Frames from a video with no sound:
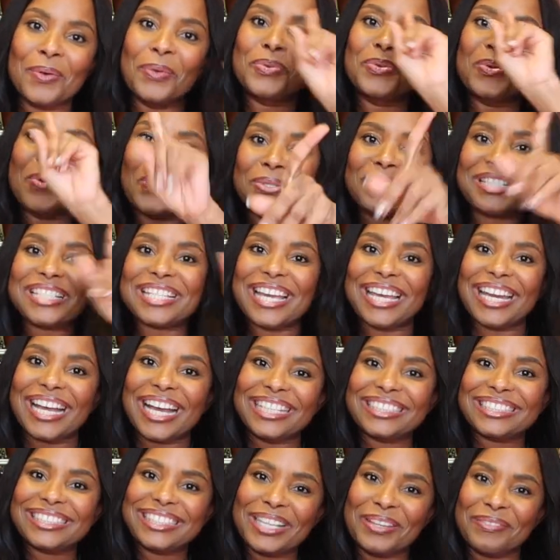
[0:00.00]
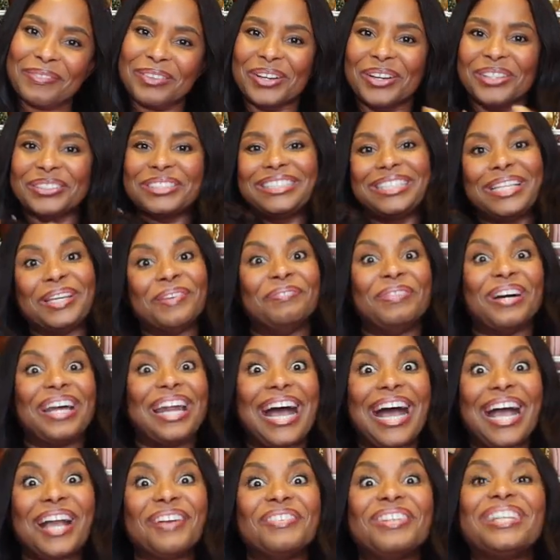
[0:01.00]
Oh, you see it, I see it, we all see it. But
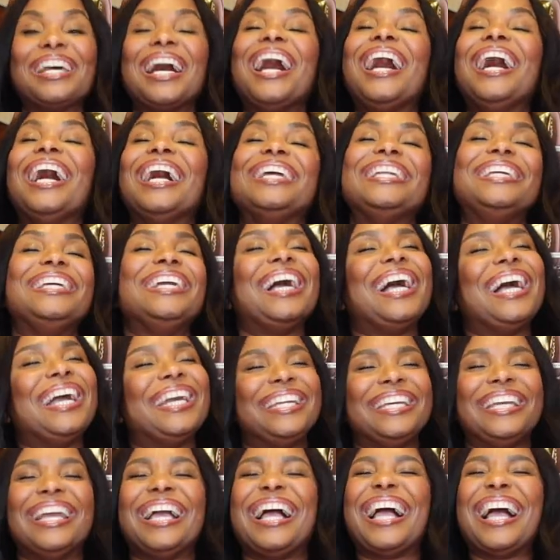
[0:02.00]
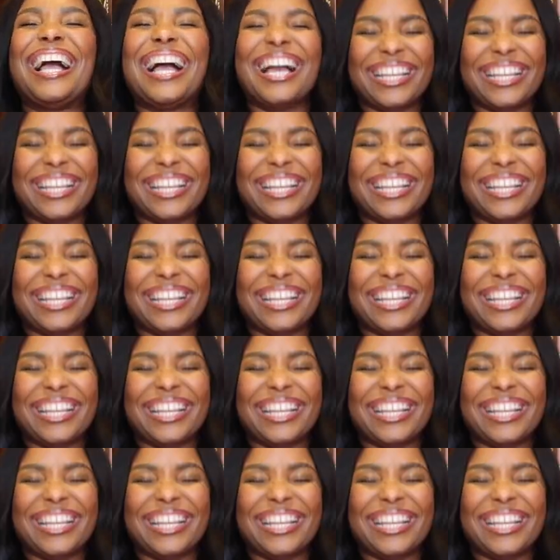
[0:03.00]
I would highly, highly,